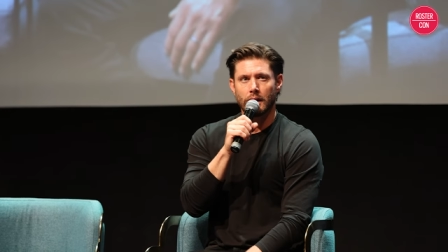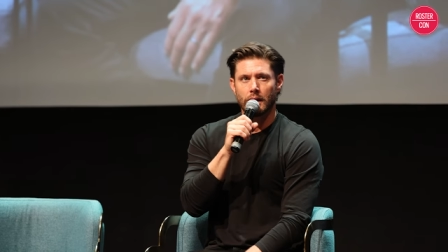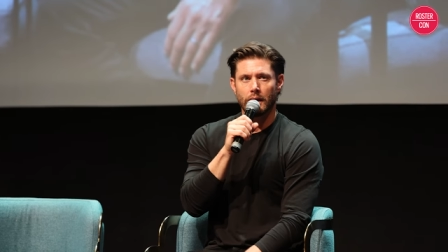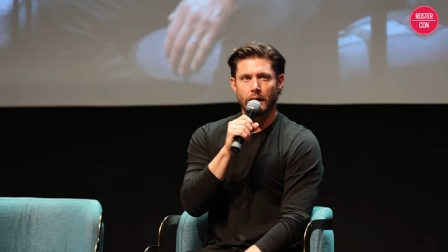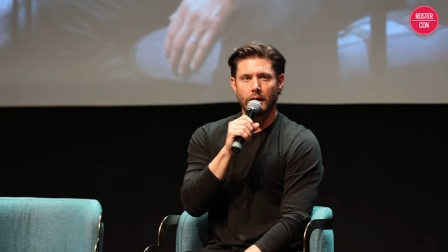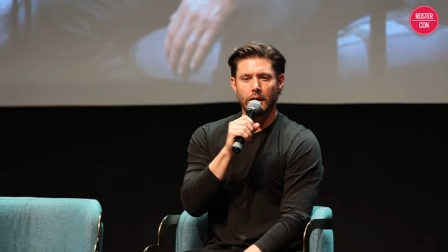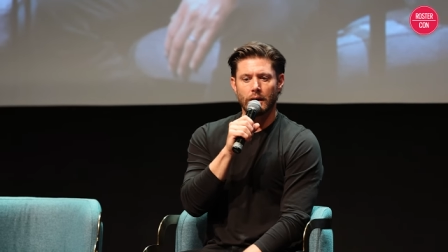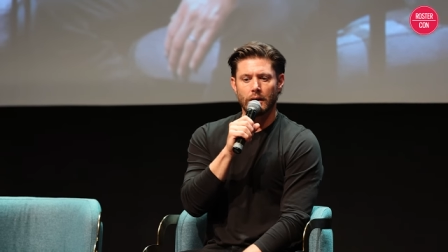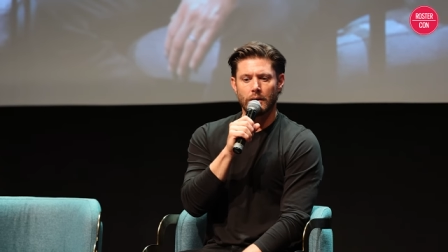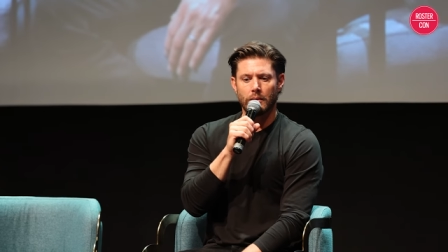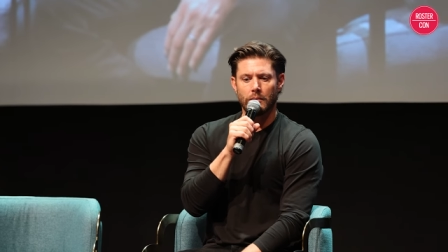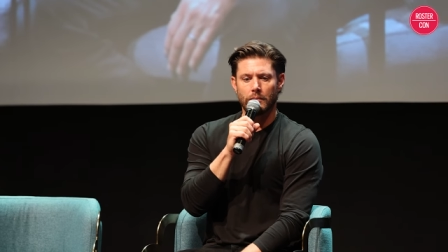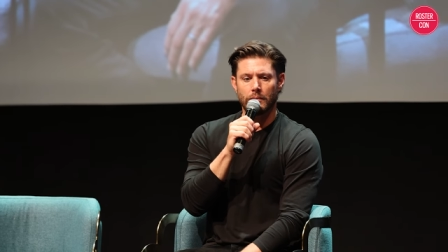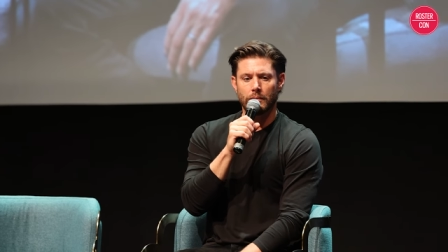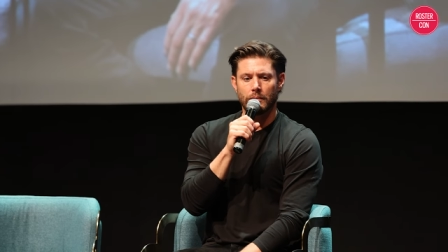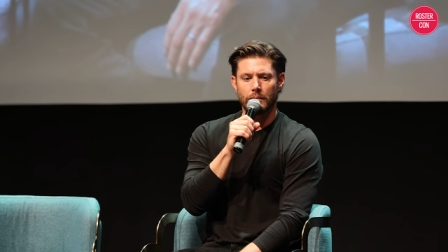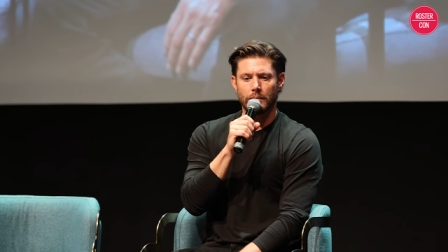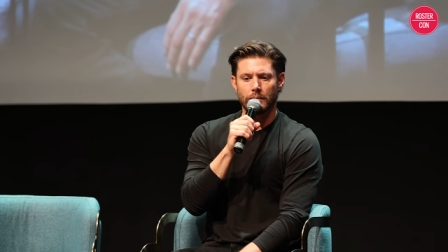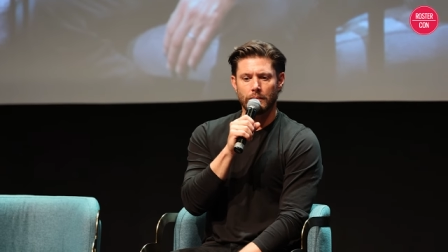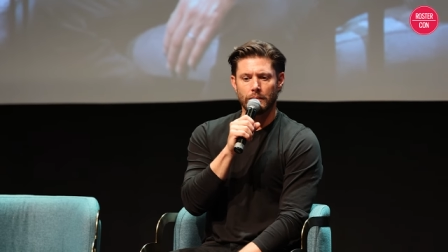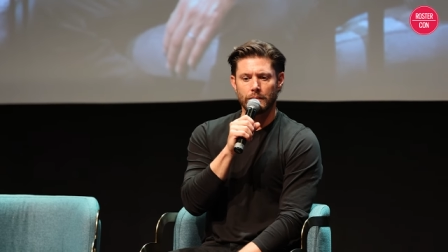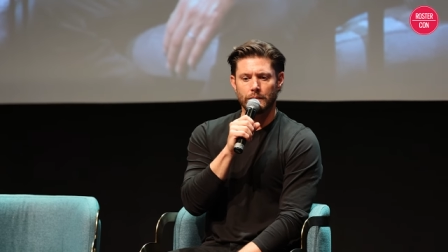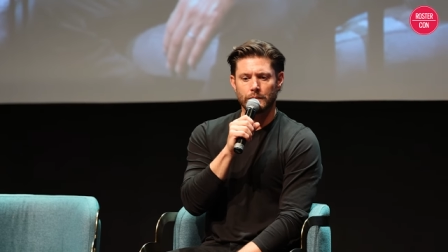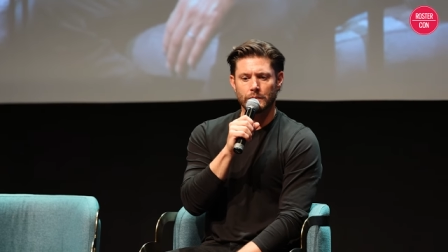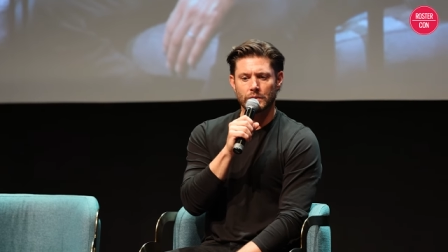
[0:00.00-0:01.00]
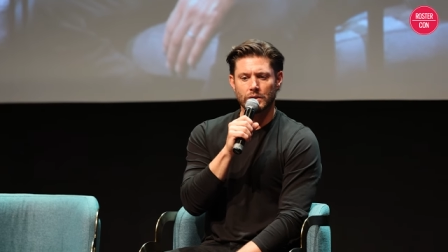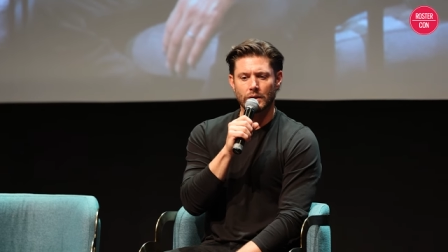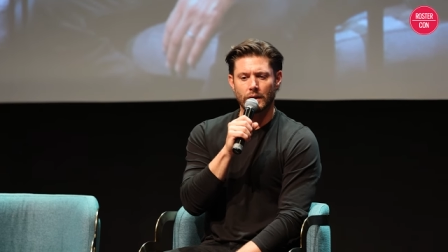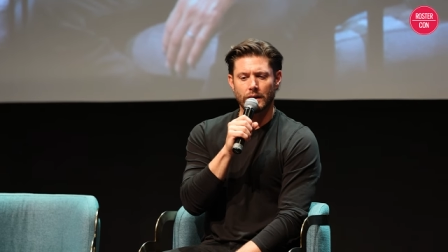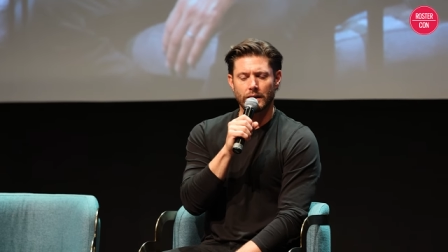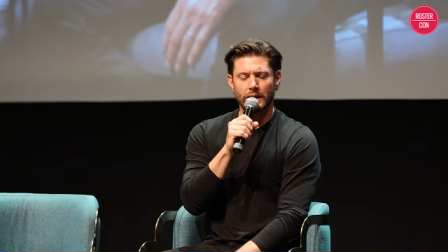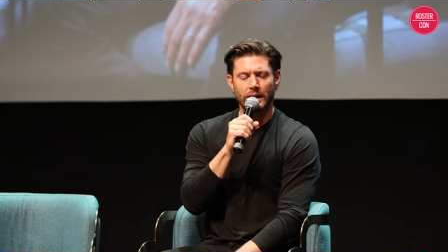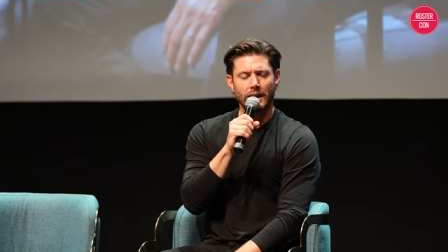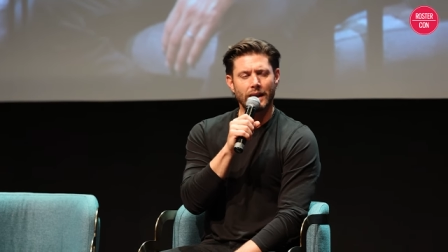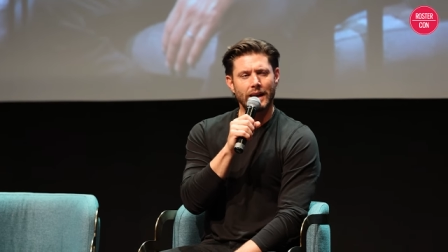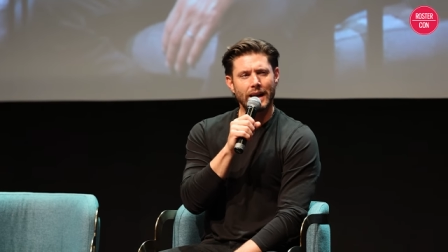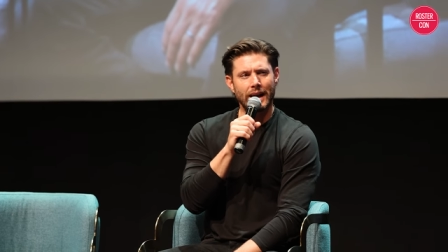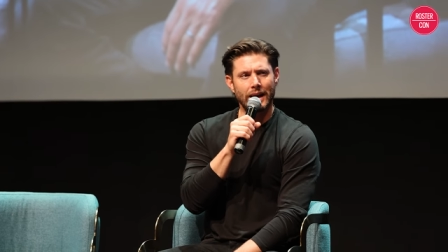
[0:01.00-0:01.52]
Um, so
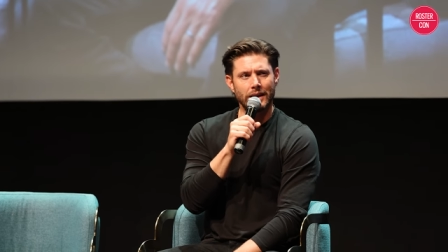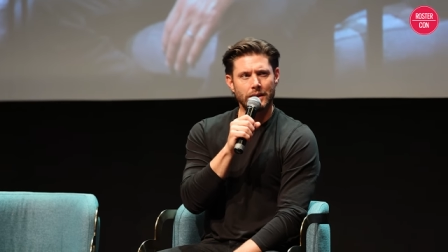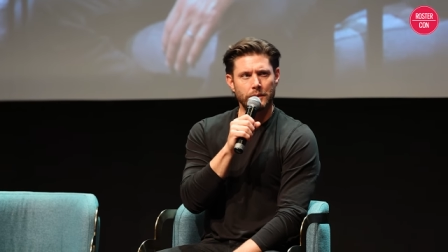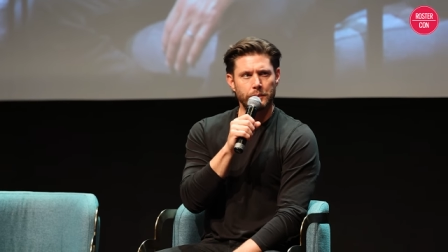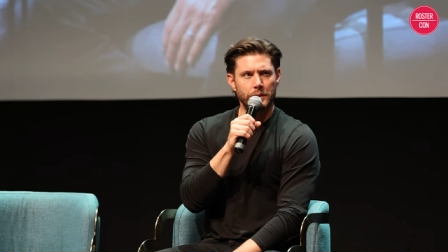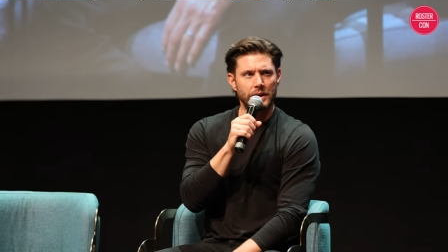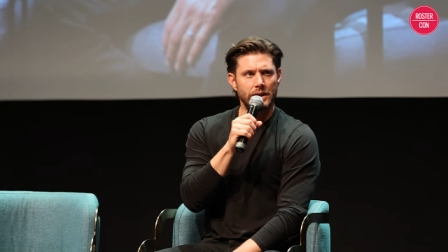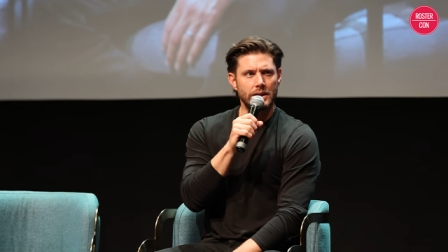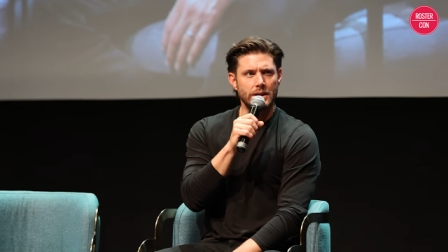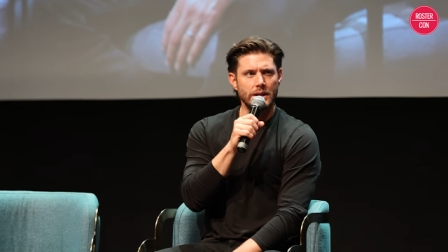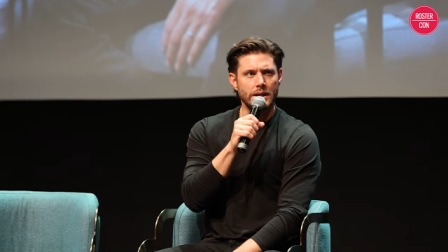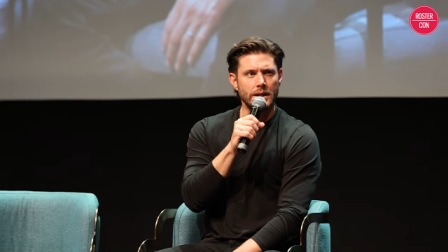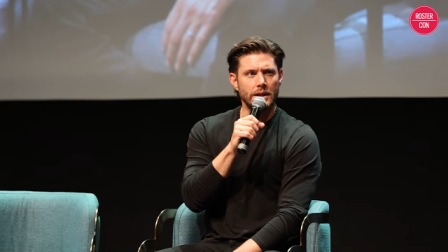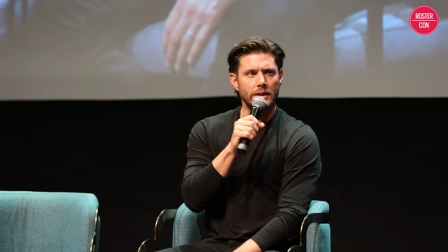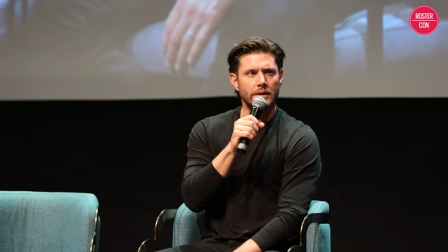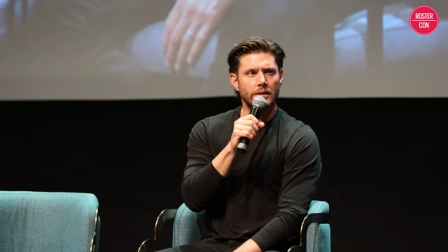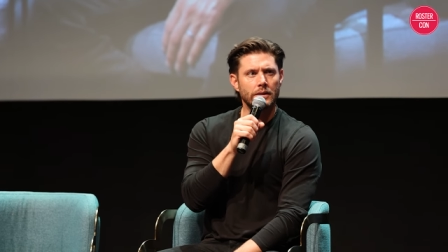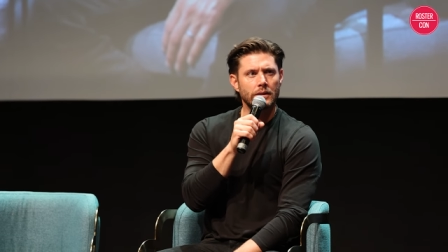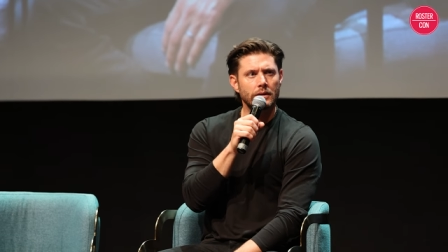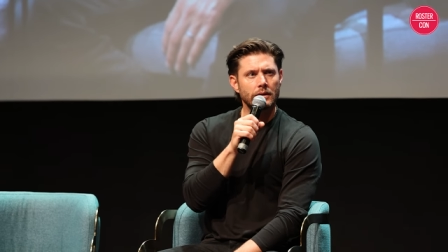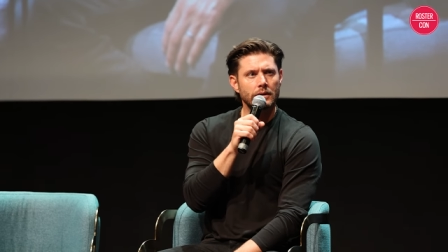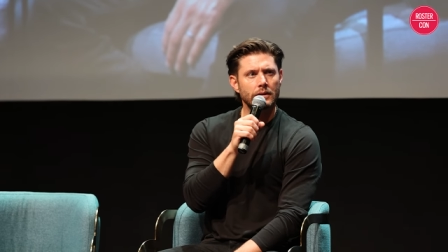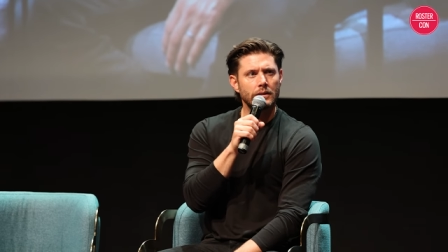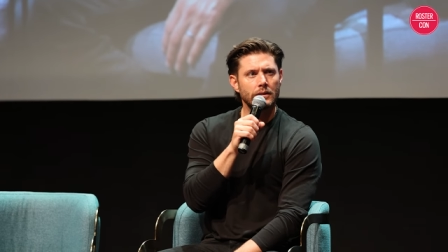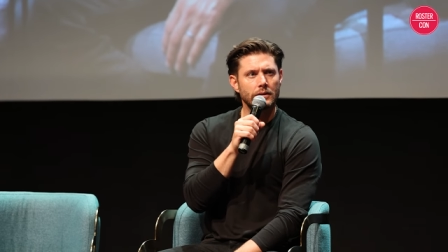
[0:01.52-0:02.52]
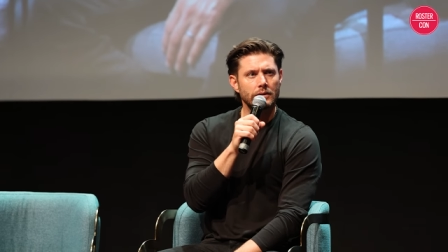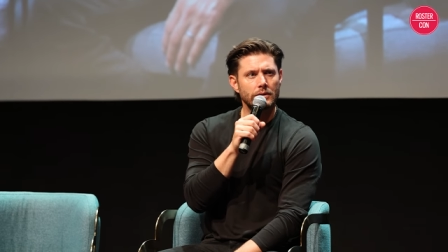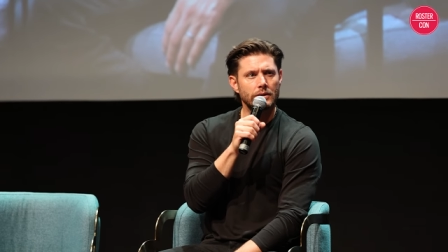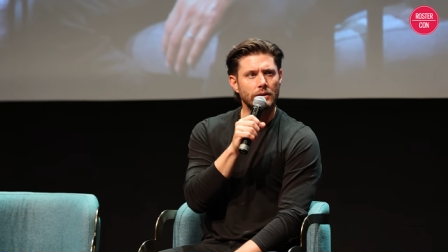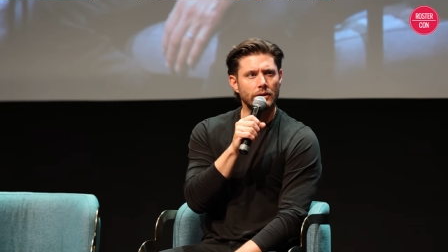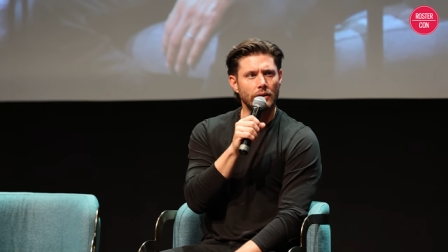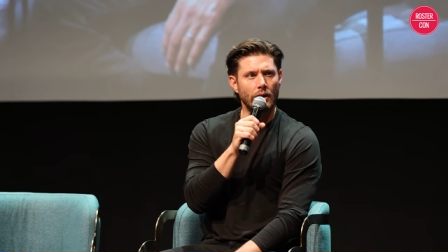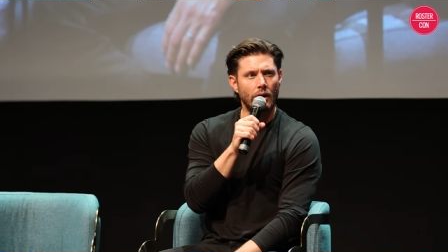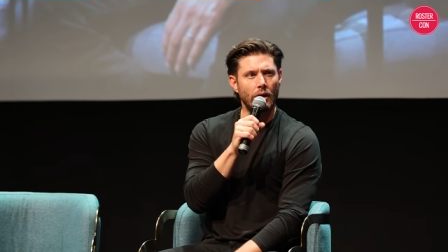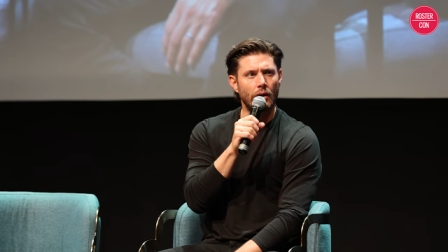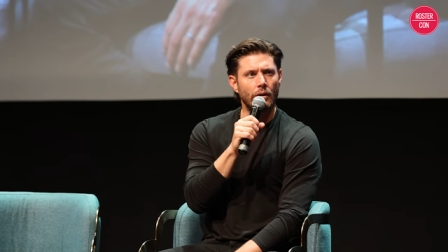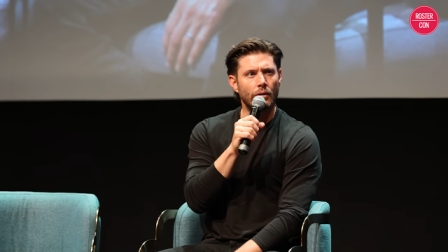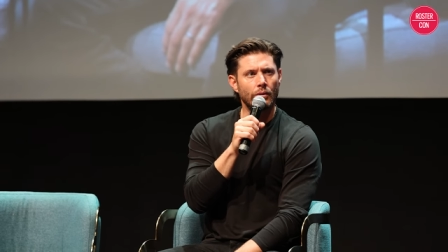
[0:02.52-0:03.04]
I think it had to be Dean
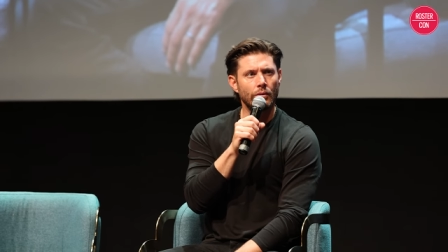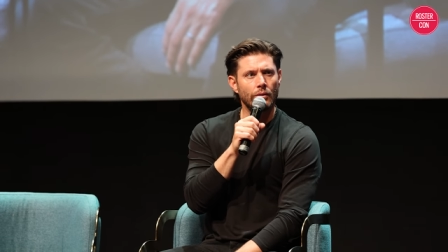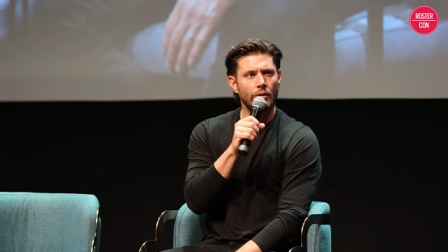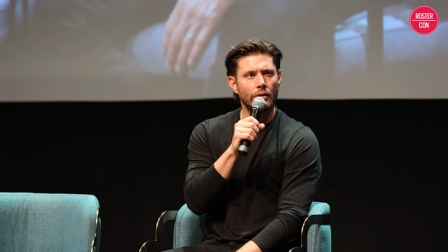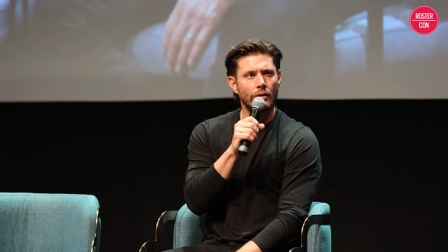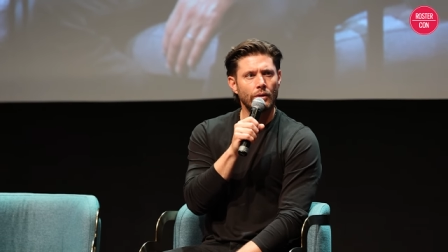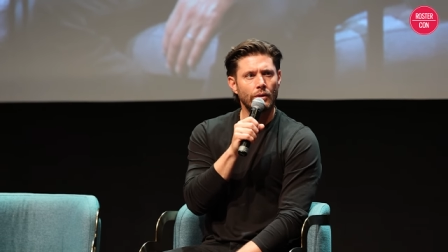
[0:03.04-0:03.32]
to go.